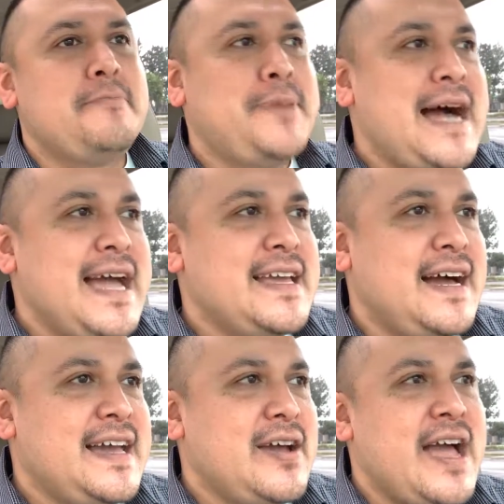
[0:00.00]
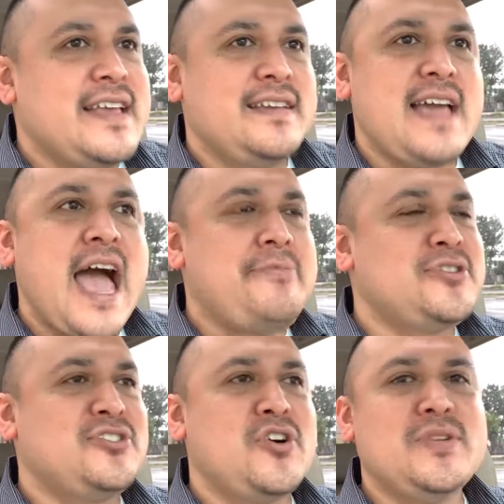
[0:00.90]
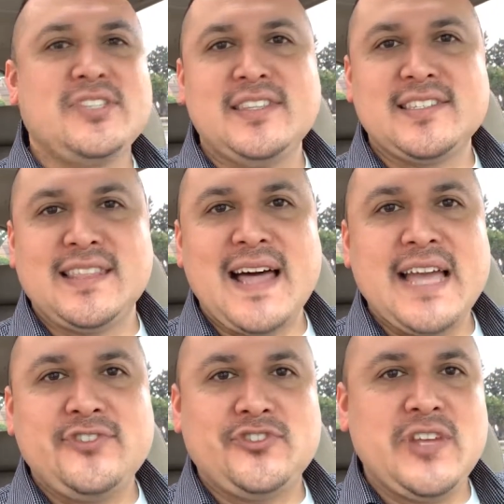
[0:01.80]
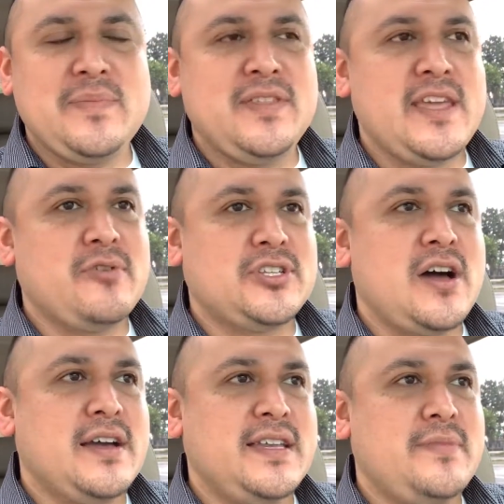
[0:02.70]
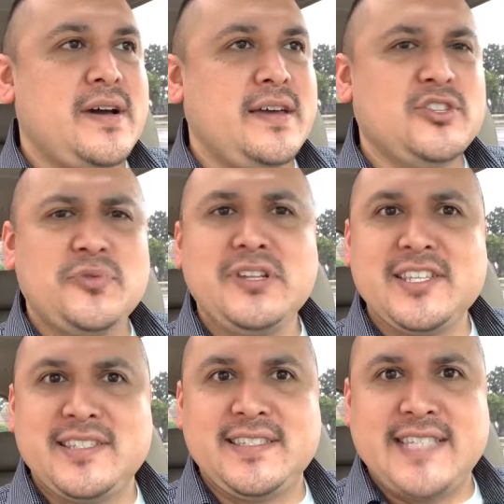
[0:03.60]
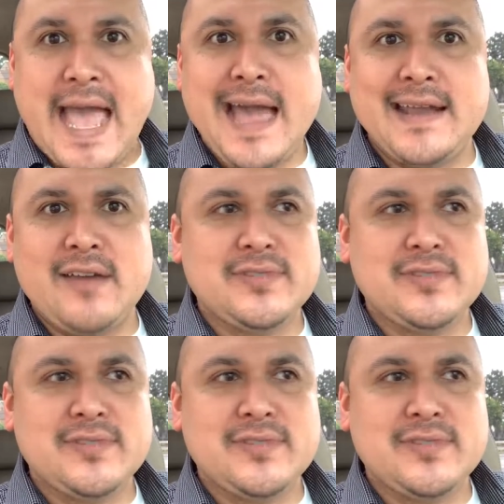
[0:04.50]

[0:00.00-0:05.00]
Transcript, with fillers: But I, I, I happened to go into this live stream and they were talking about, it was really sad.